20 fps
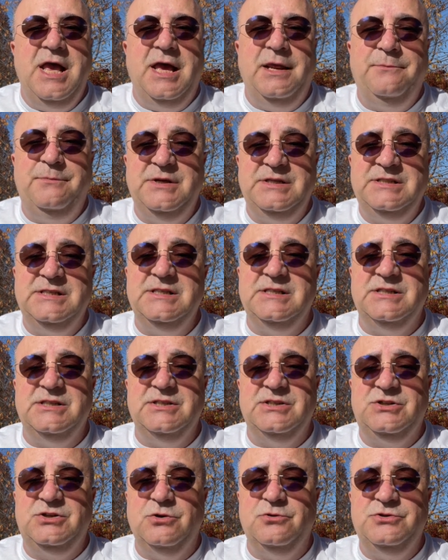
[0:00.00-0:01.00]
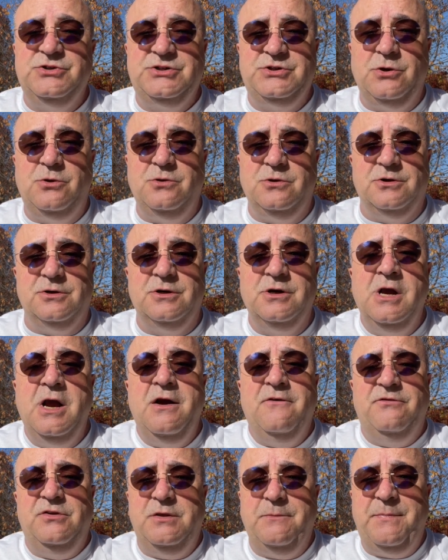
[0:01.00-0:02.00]
and businesses go solar
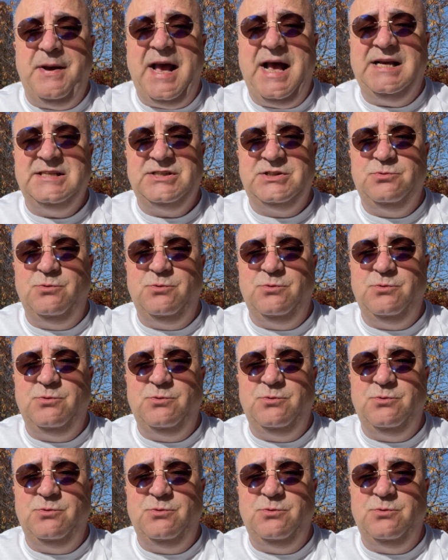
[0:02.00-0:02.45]
for the past